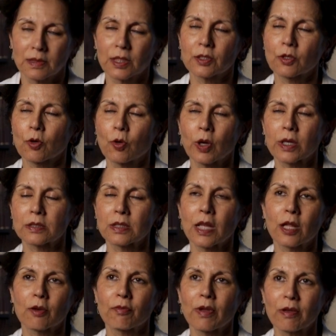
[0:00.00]
That requires a
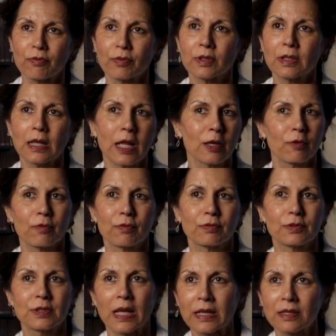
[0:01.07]
lot of effort, a lot of
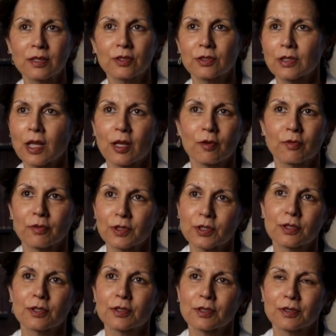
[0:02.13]
scientists, a lot of
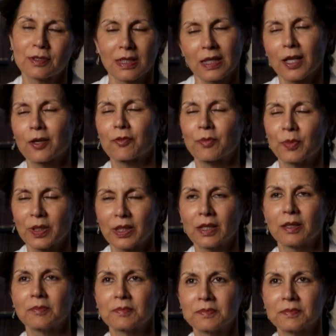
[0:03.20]
researchers, and a lot of money.